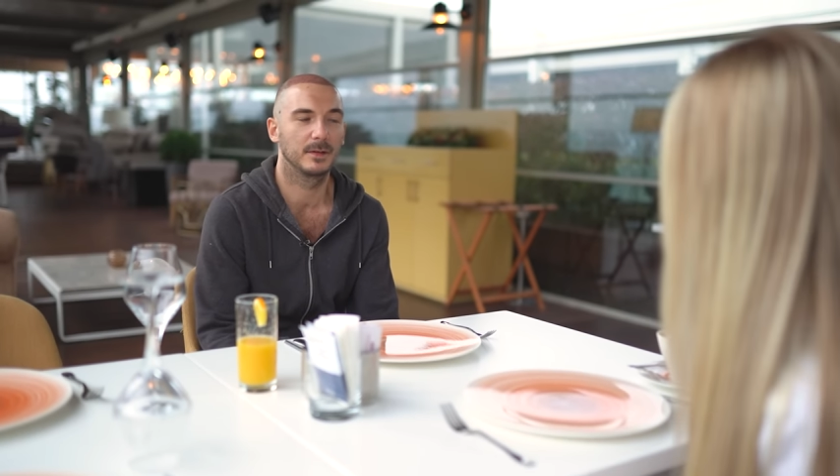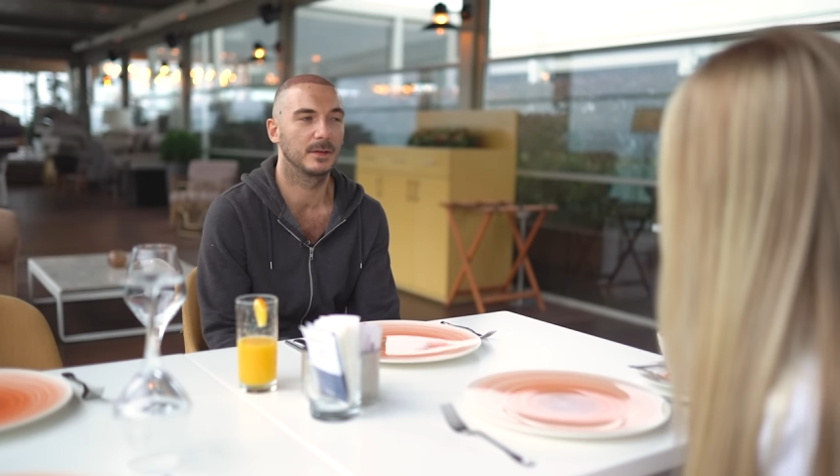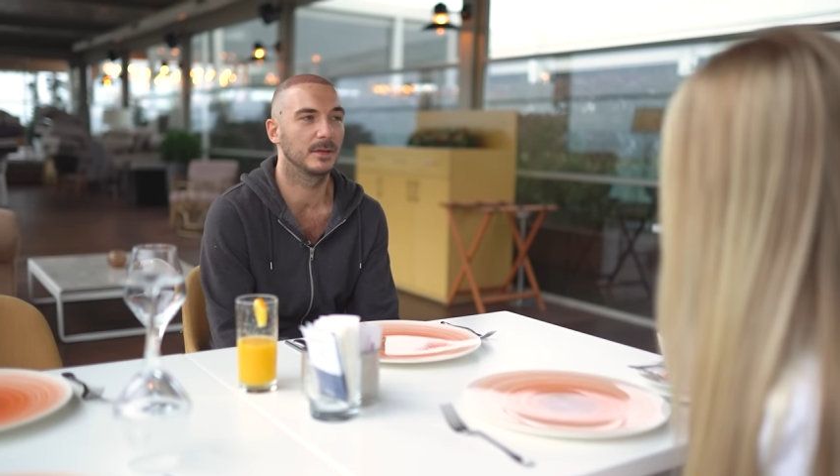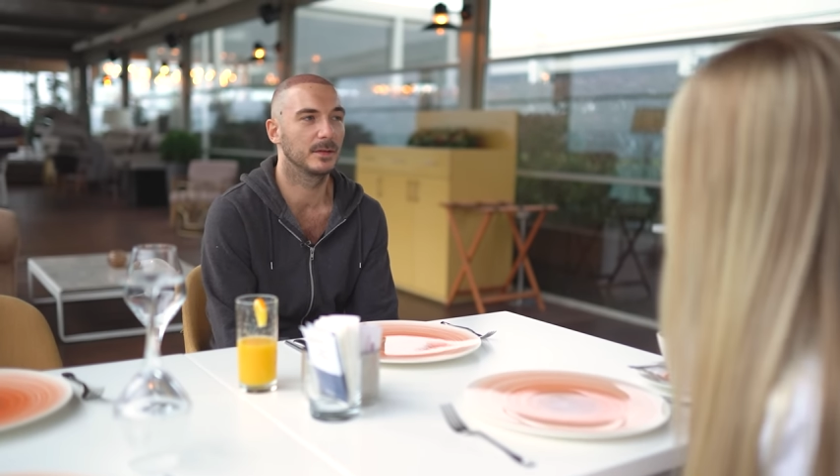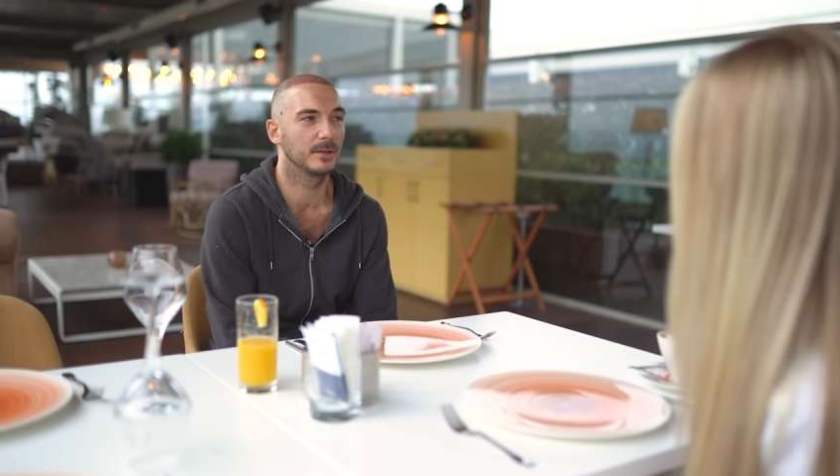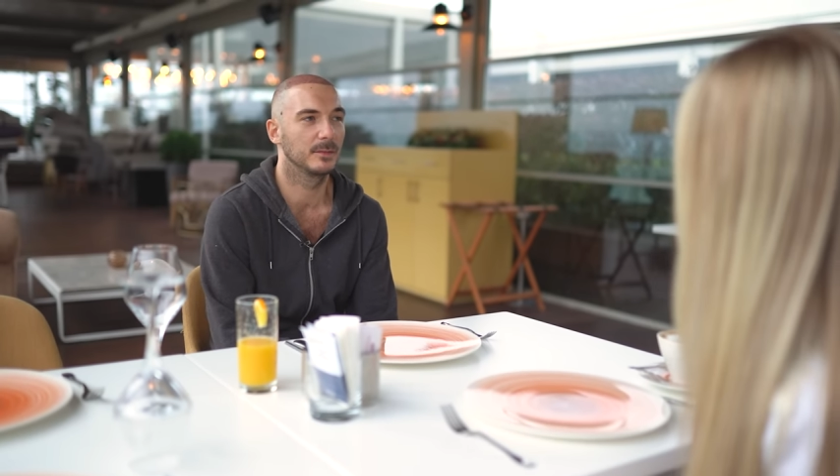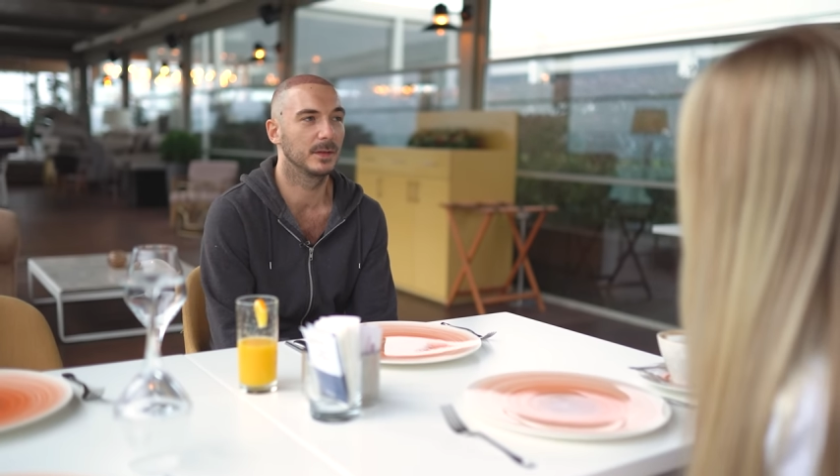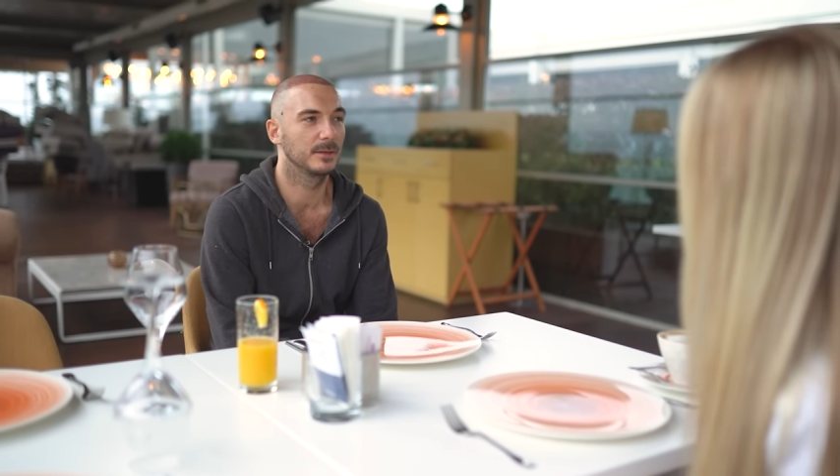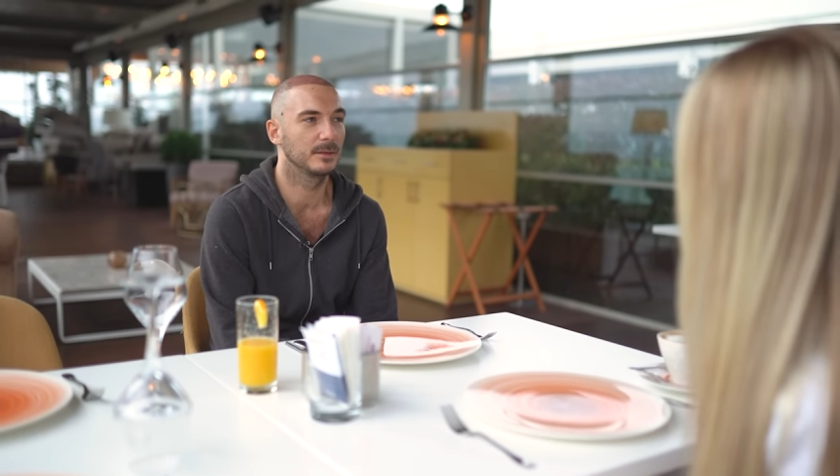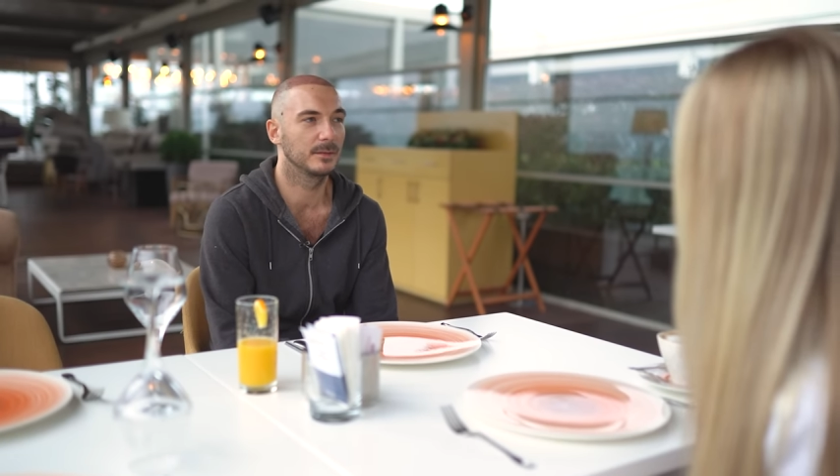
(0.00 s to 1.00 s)
Uh,
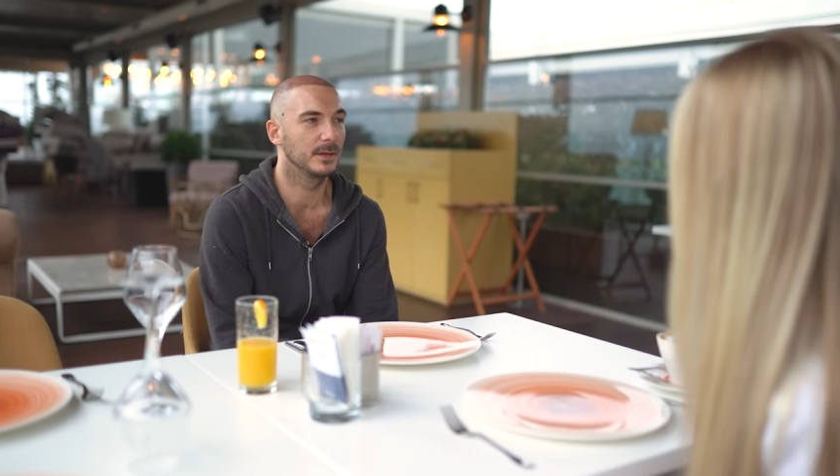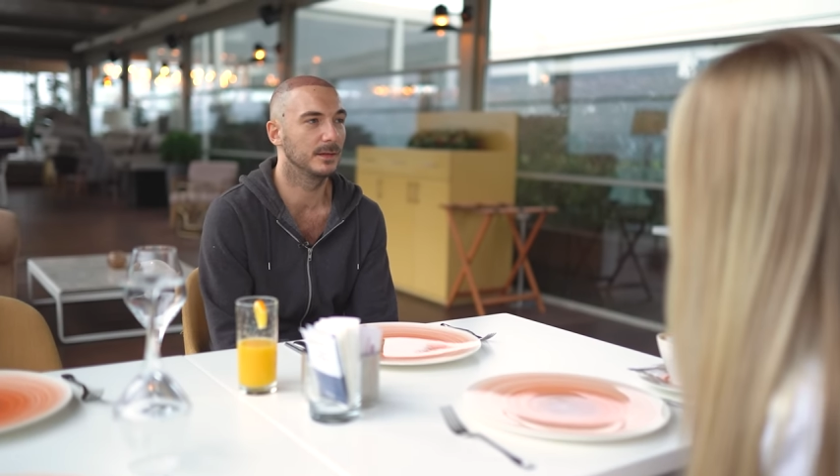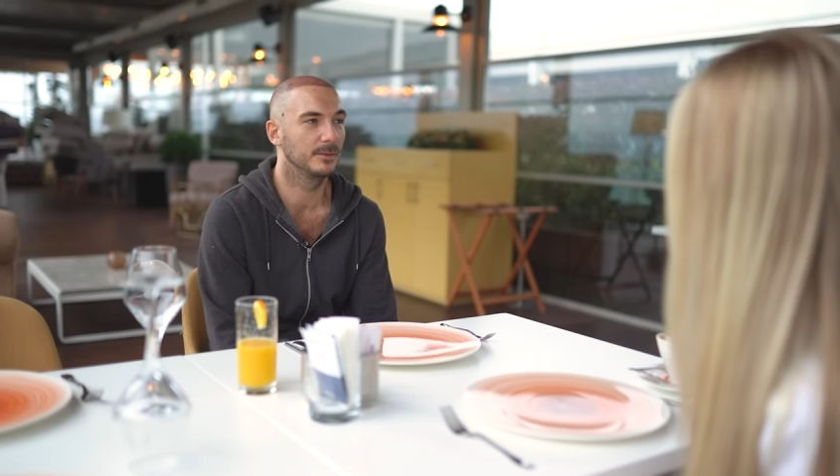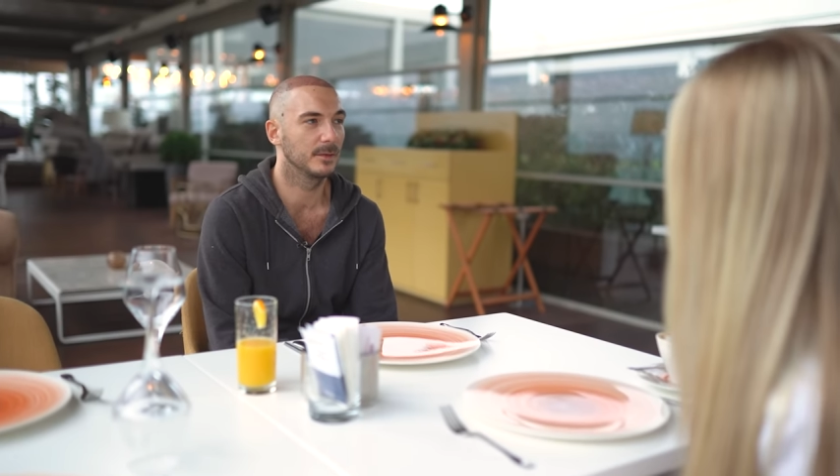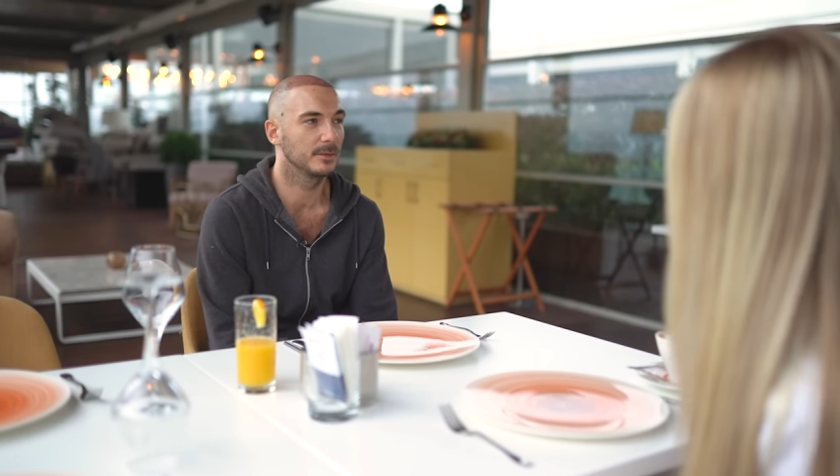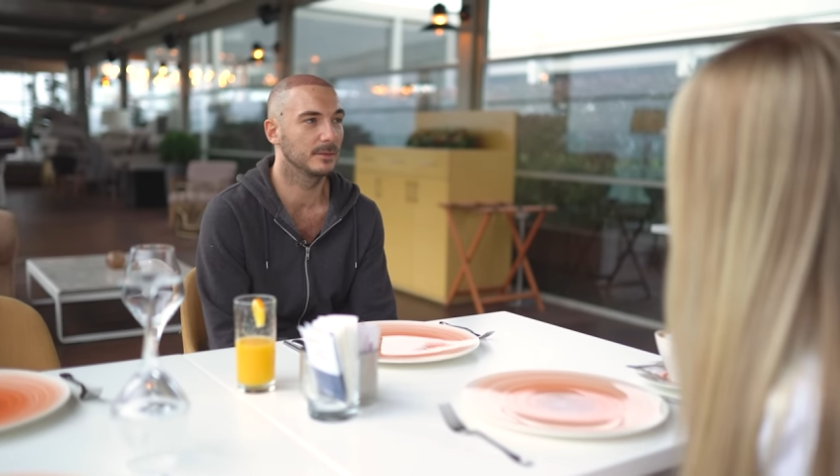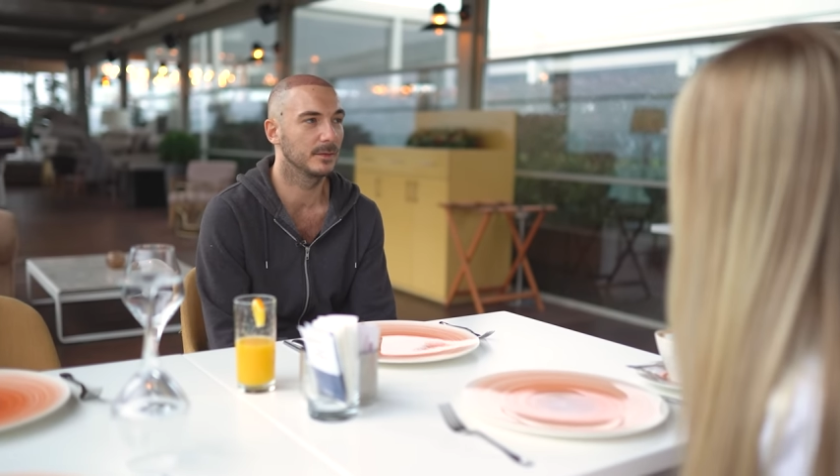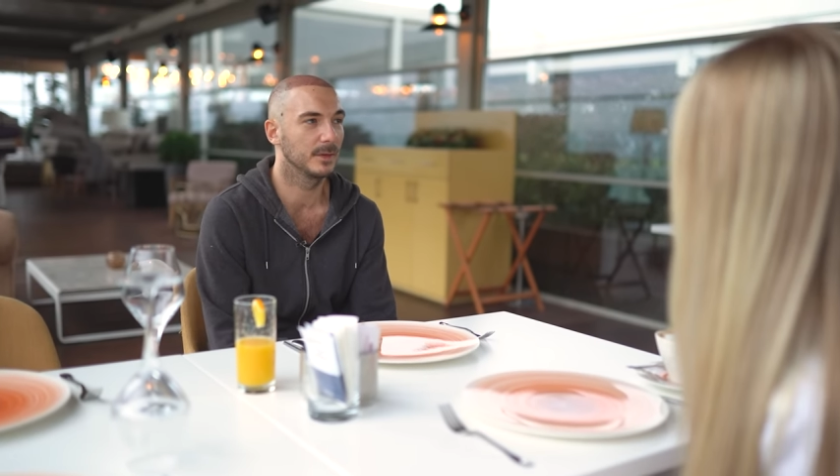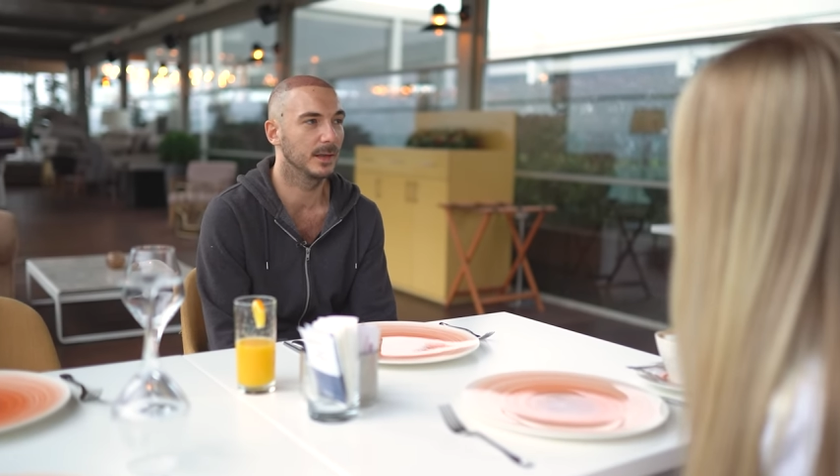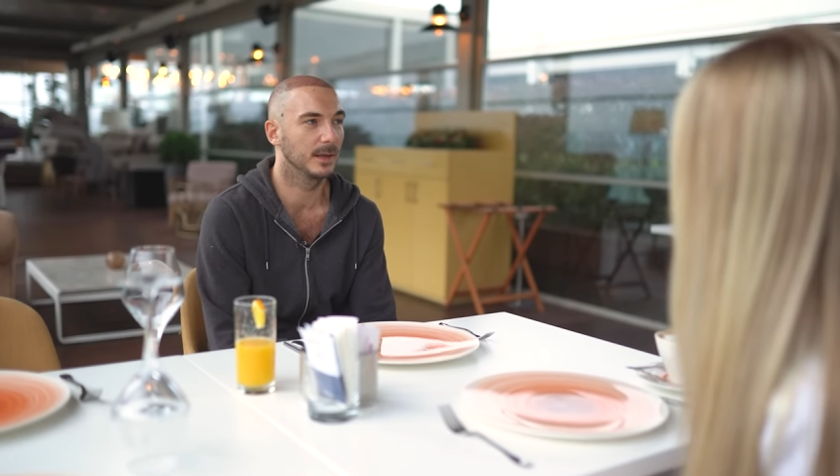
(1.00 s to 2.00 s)
when even